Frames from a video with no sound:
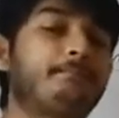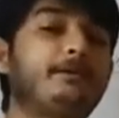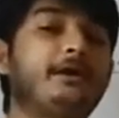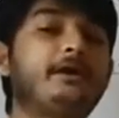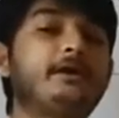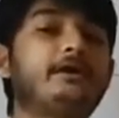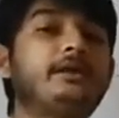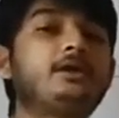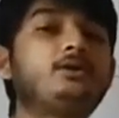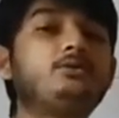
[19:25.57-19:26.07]

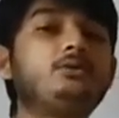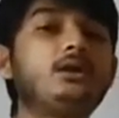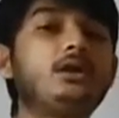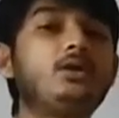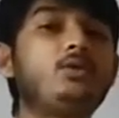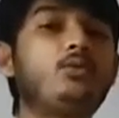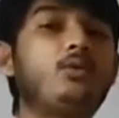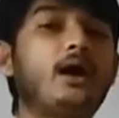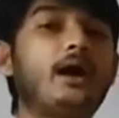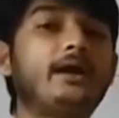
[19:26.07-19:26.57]

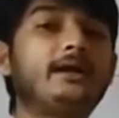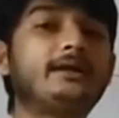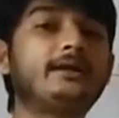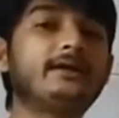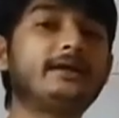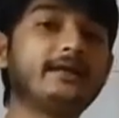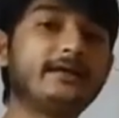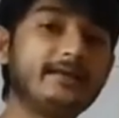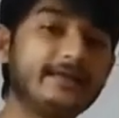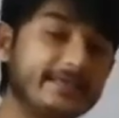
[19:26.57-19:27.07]
particular
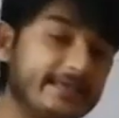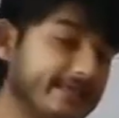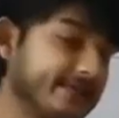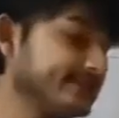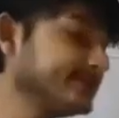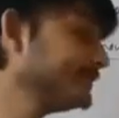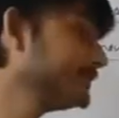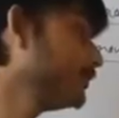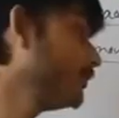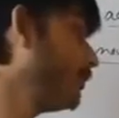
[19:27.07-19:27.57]
want
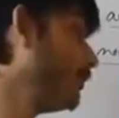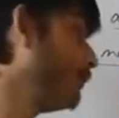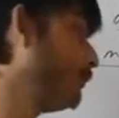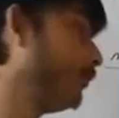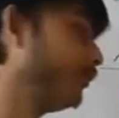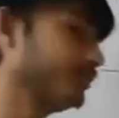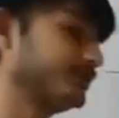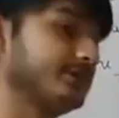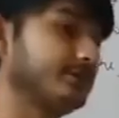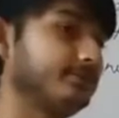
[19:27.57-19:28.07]
is
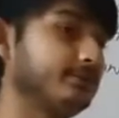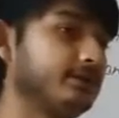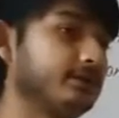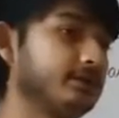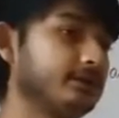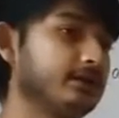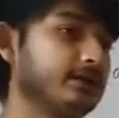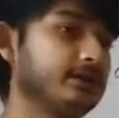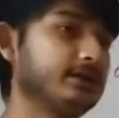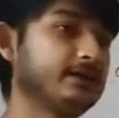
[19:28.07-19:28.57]

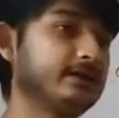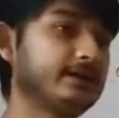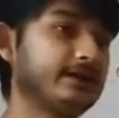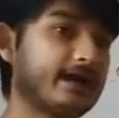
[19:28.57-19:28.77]
possible.